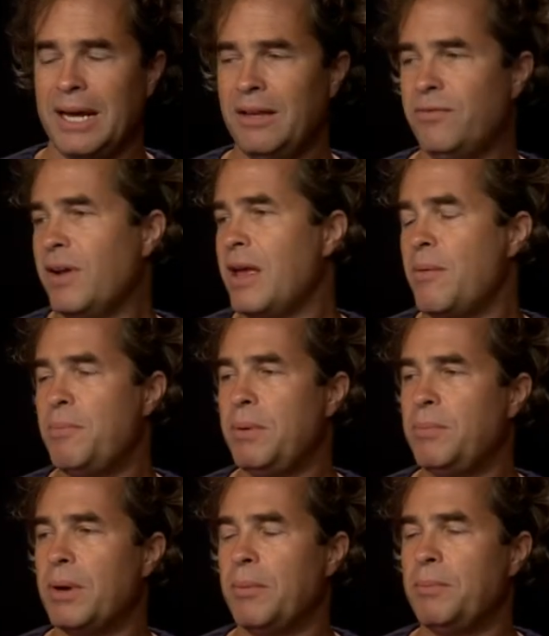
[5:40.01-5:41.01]
It's funny, I mean,
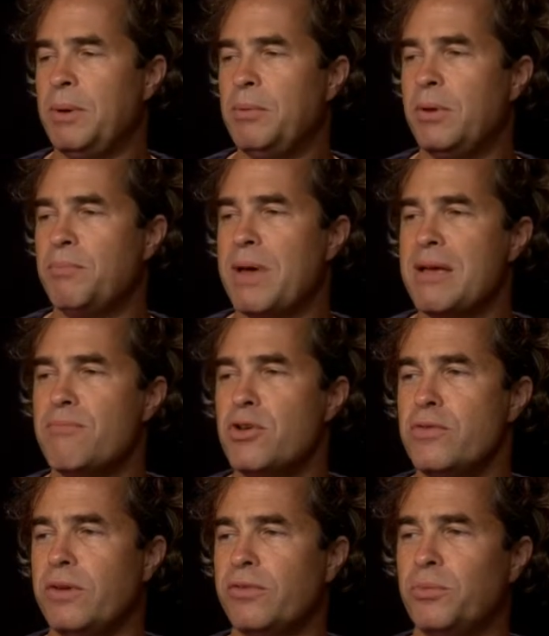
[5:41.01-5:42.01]
people make
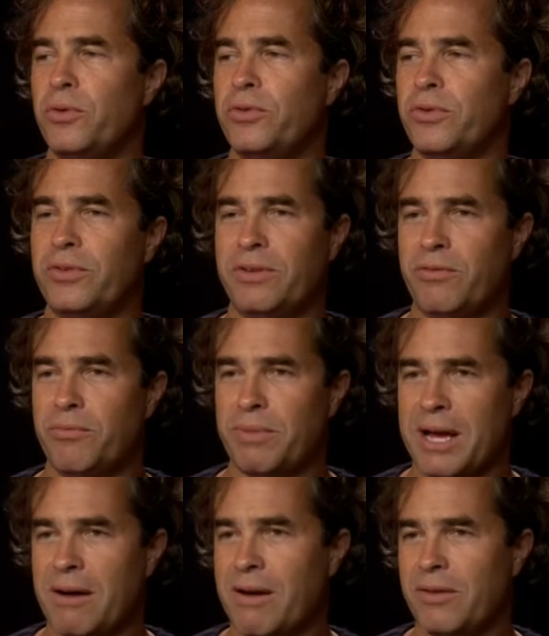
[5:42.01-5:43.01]
movies from all sorts of different
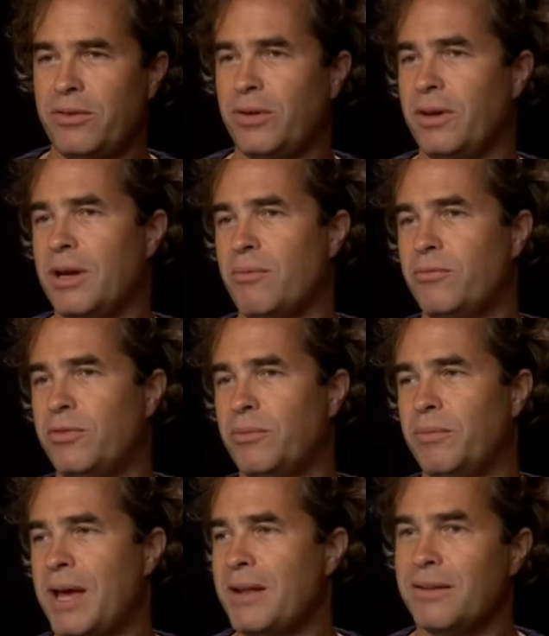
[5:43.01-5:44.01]
backgrounds. You can come
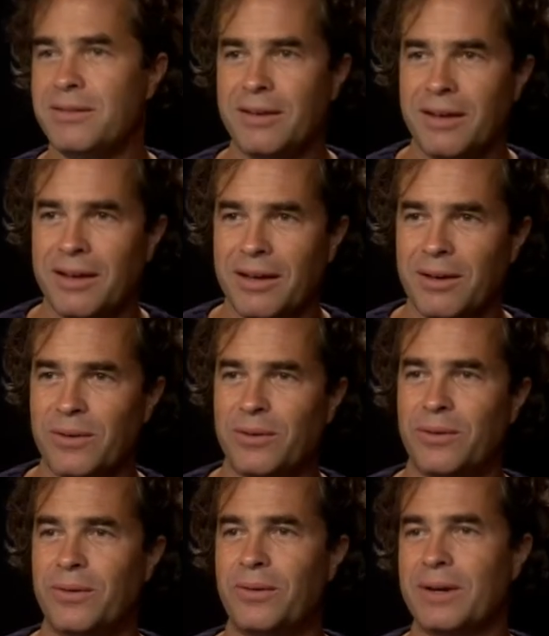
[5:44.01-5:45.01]
from editing
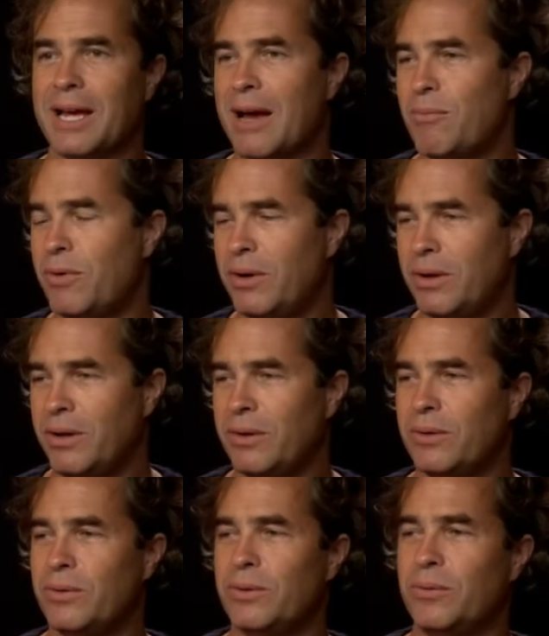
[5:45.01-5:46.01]
or camera
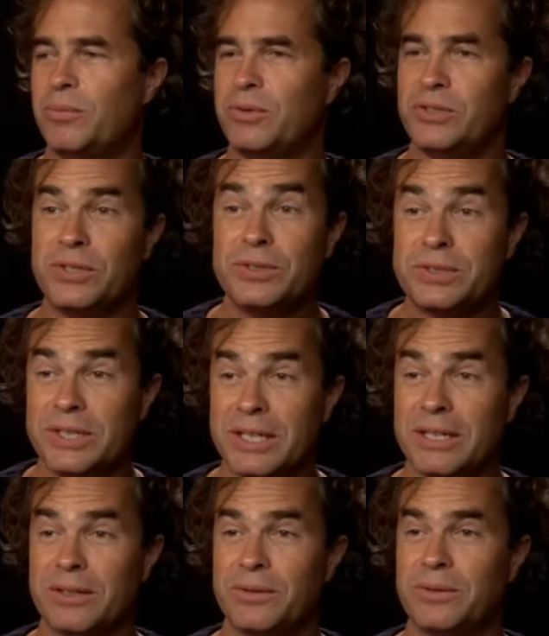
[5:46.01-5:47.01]
or
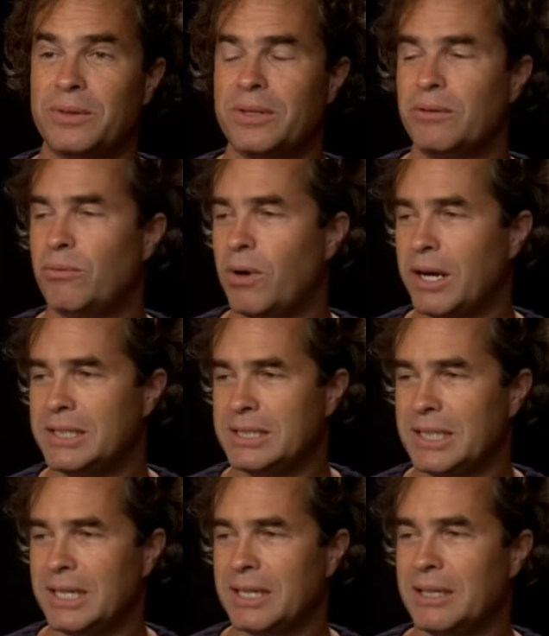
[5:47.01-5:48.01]
producing or
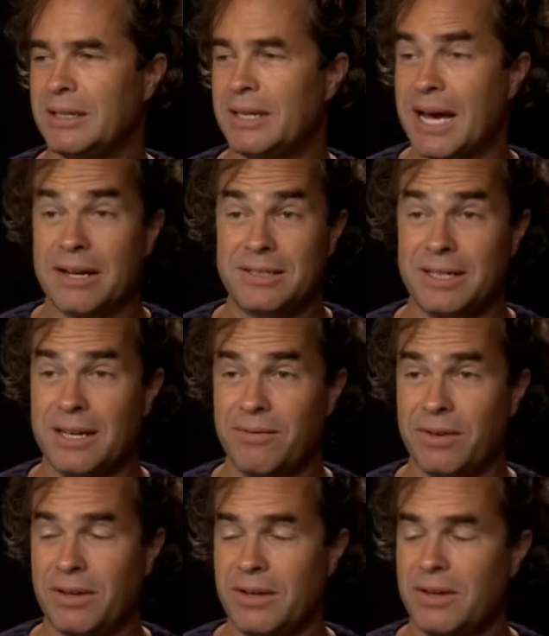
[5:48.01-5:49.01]
writing, acting
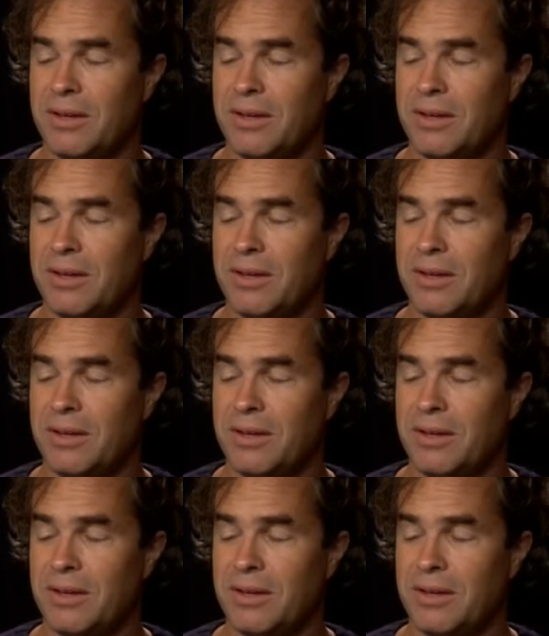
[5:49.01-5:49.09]
even.